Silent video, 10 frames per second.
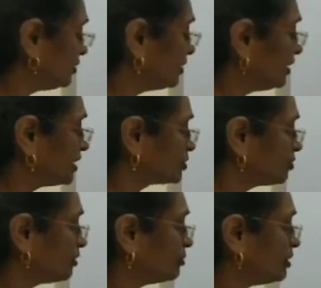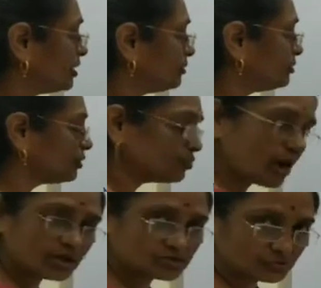integration of dm into
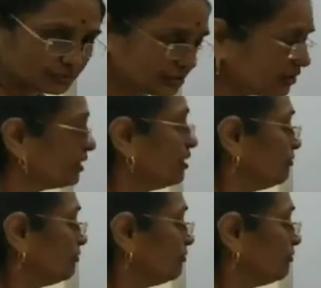r square,